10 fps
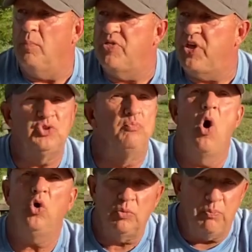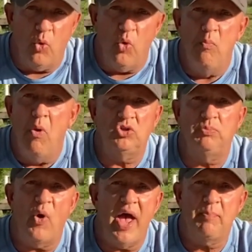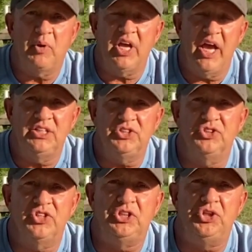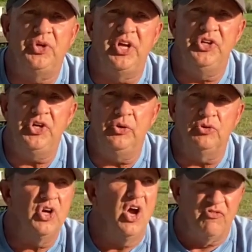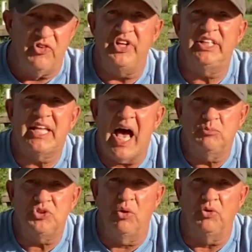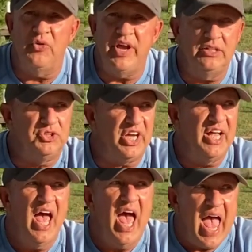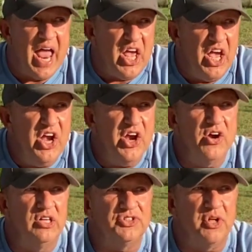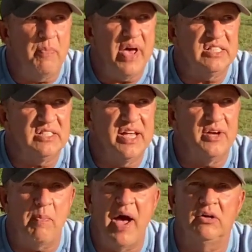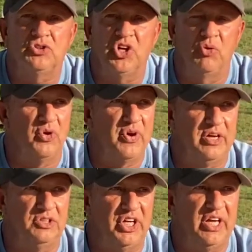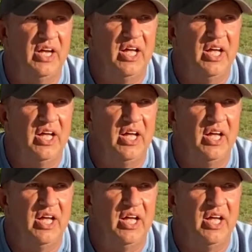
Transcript: there's multiple applications that you can use for this type of solar energy. And here's the best thing about solar energy.